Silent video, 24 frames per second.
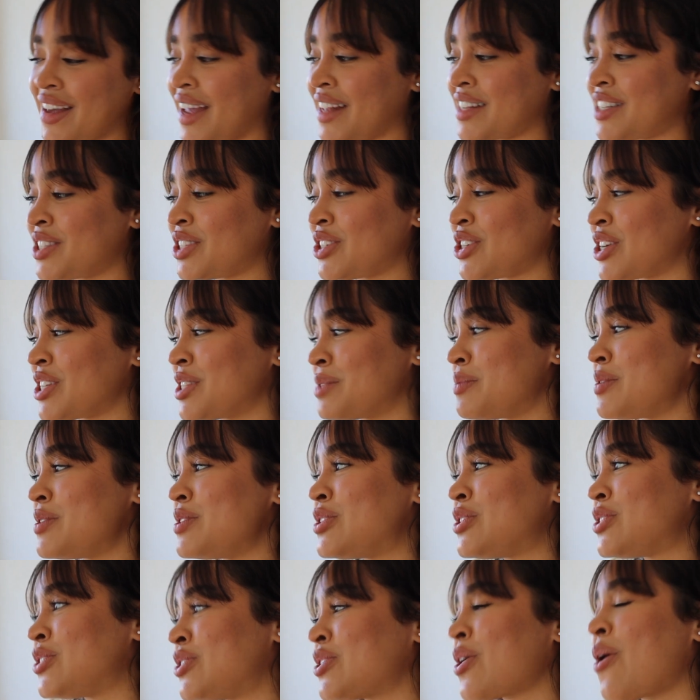It's just been
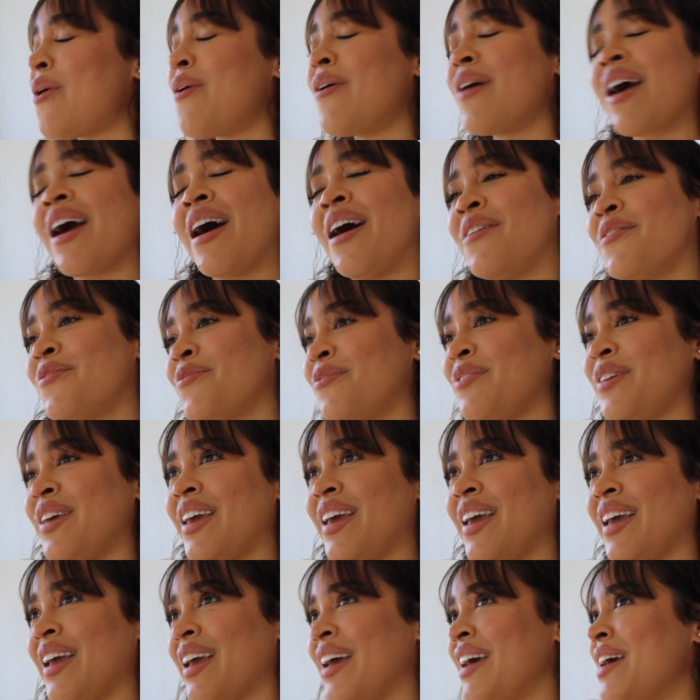so
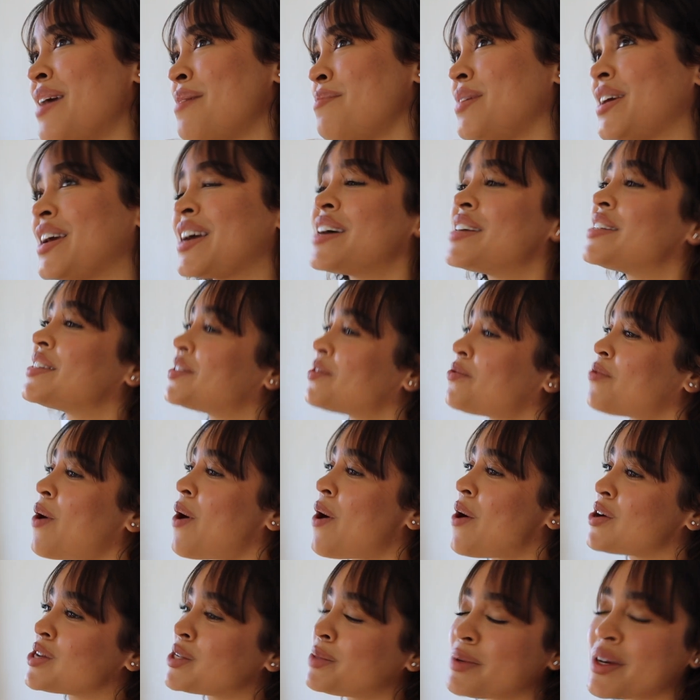comfy because of the
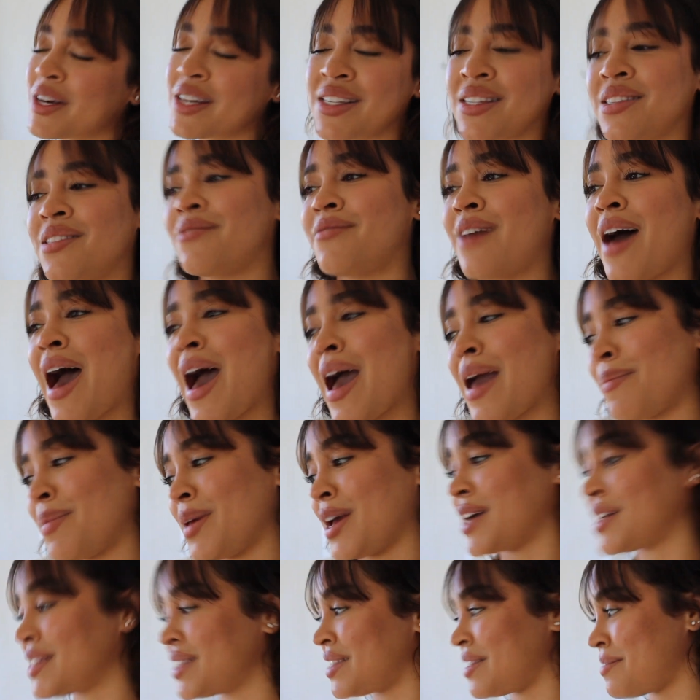walls, because of the vibe,
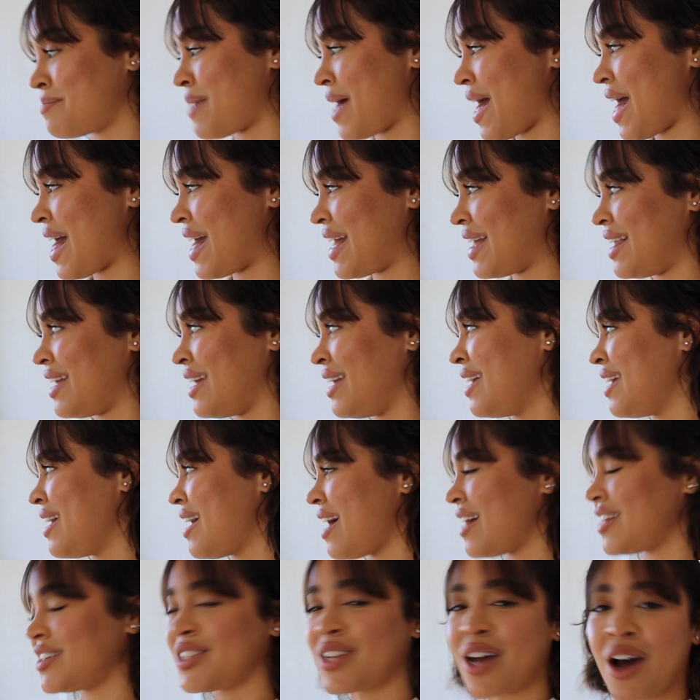because of the bed
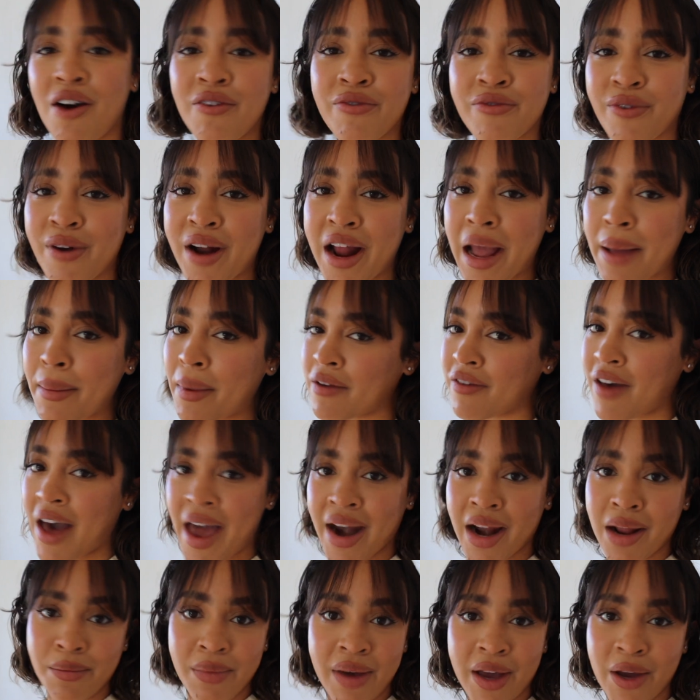soft frame. I've
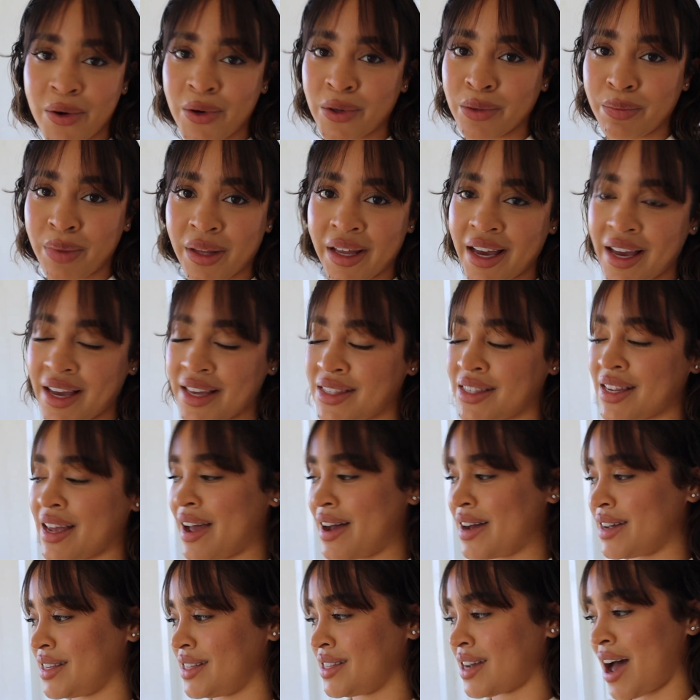had it in my old place
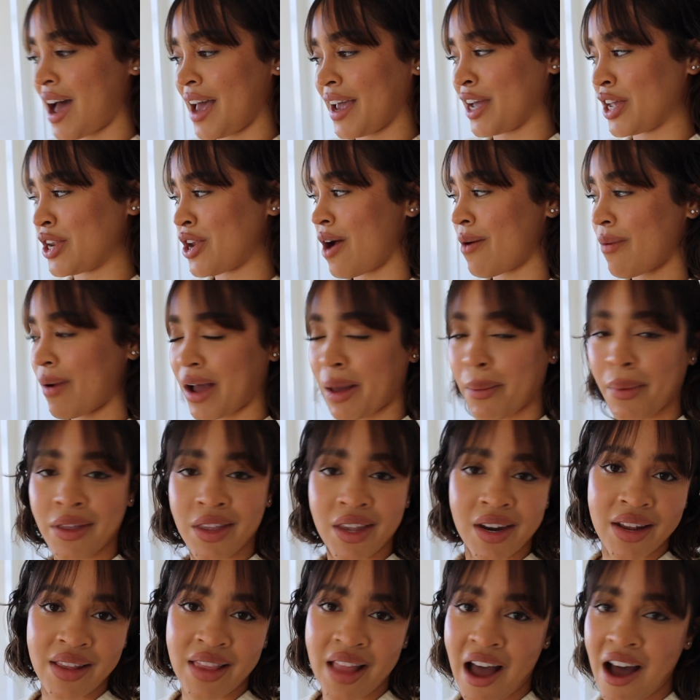and I cannot recommend
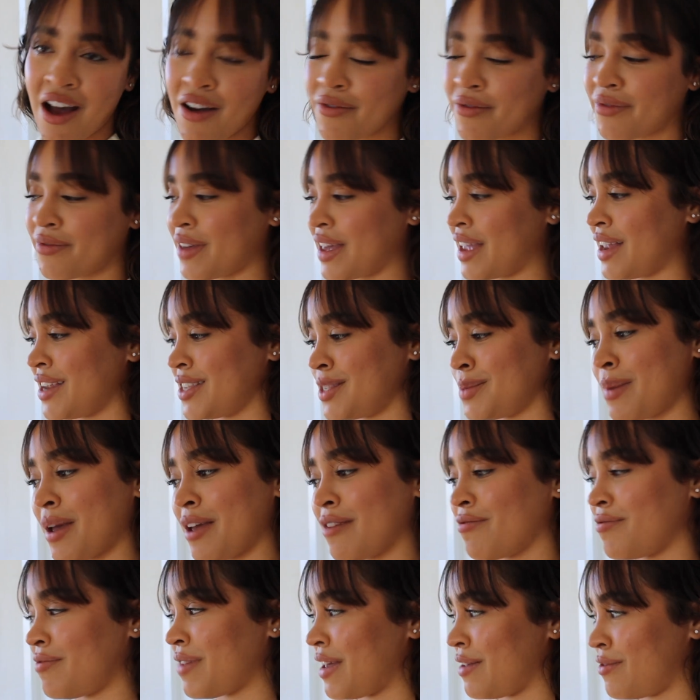it enough. It is my
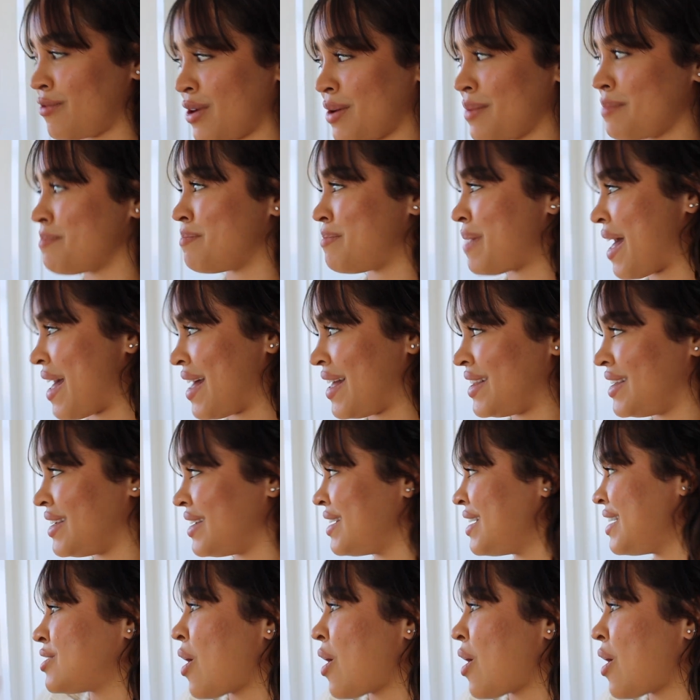favorite bed.